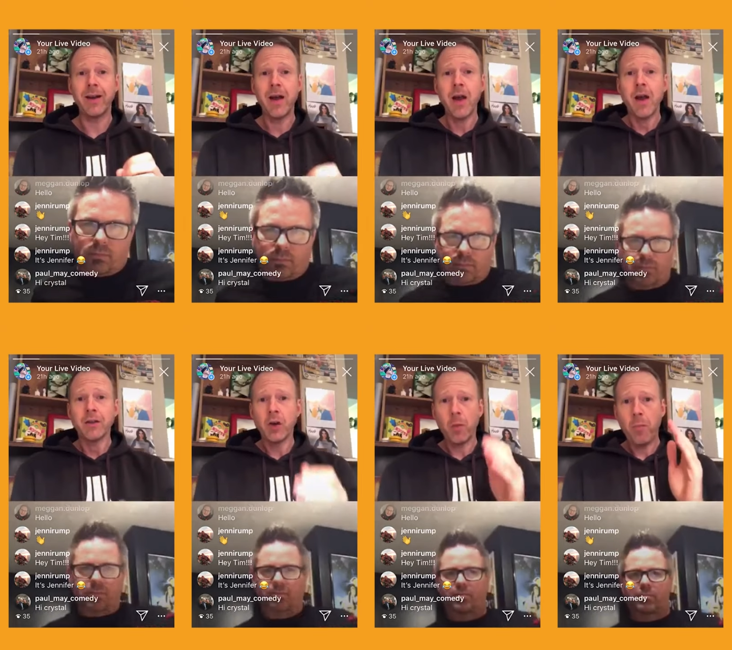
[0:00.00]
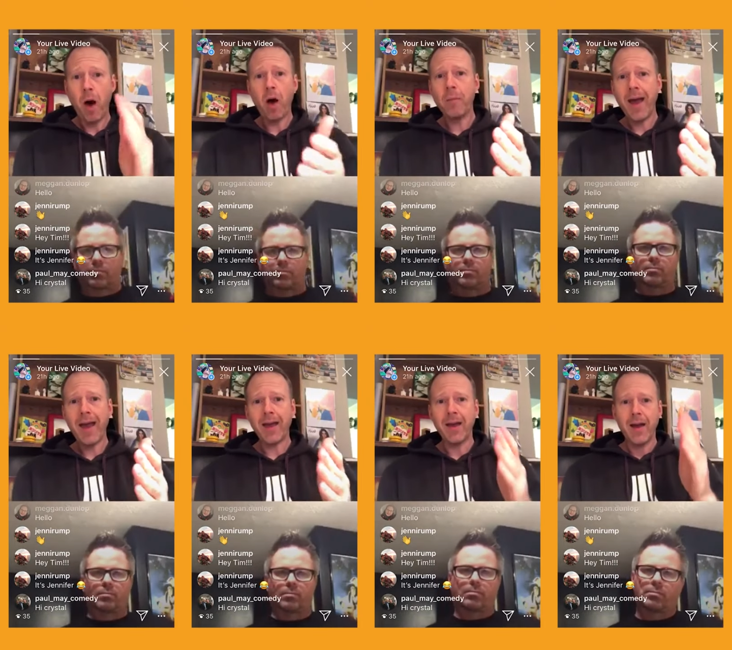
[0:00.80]
Speaker 1: So, Paul May,
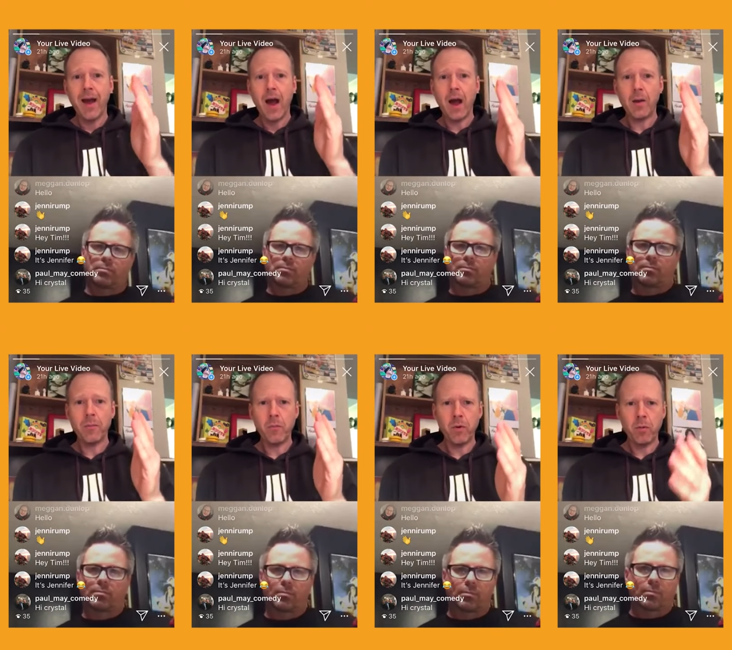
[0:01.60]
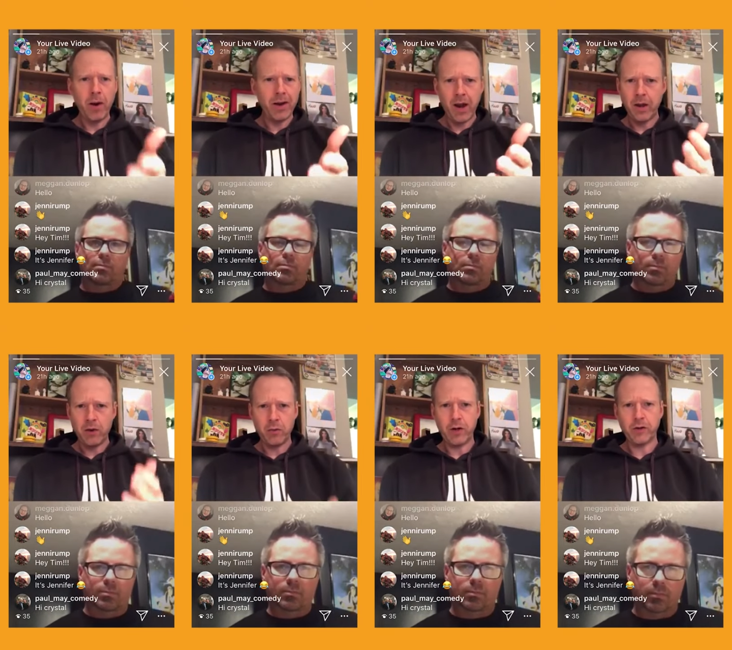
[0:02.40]
um, wait, now you, were
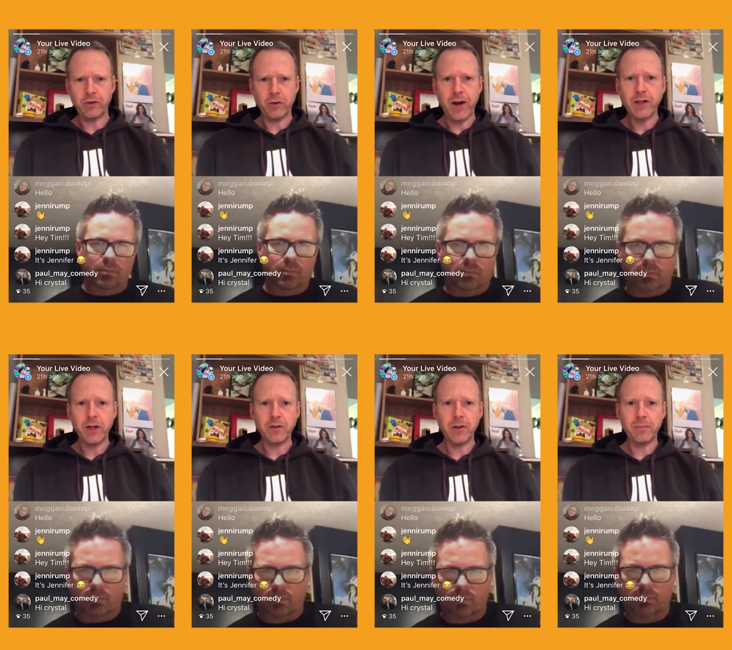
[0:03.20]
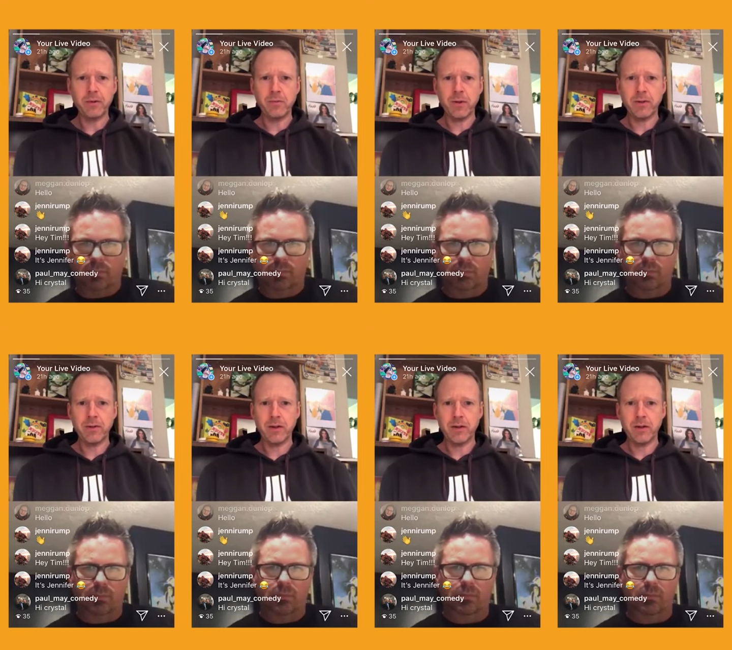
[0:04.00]
you just stretching or something? What, uh,
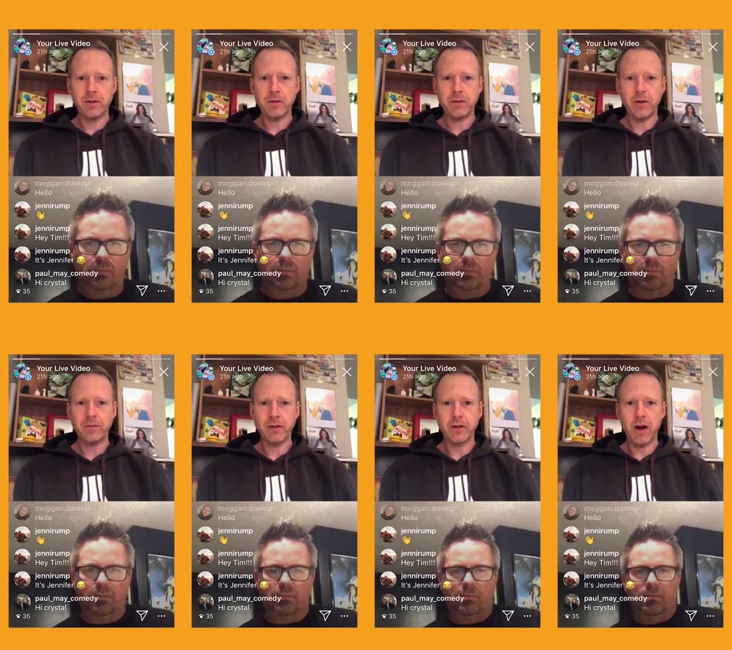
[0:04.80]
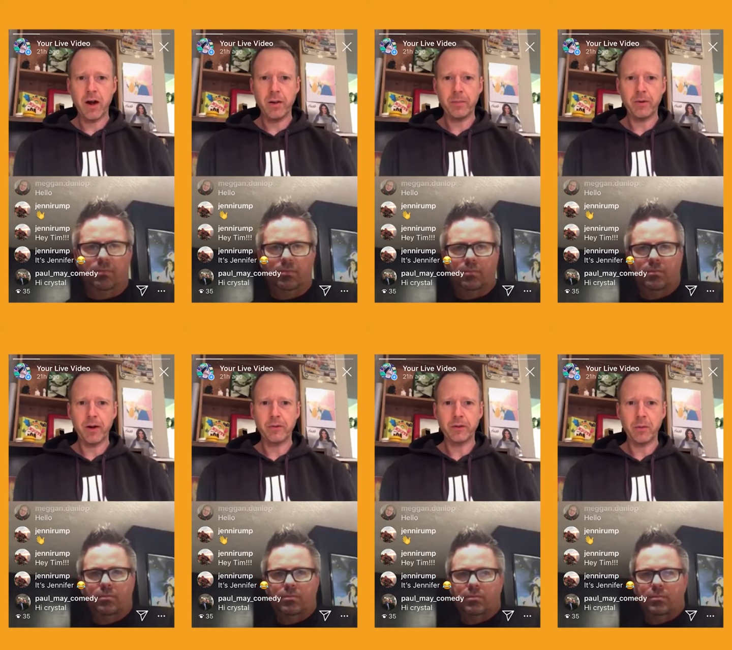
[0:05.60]
you just all of a sudden got up and now
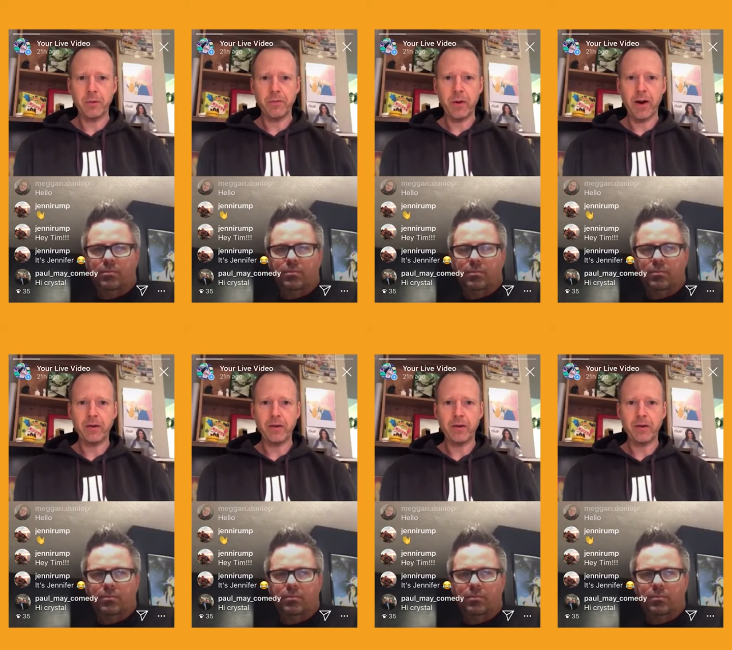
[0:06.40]
start moving around?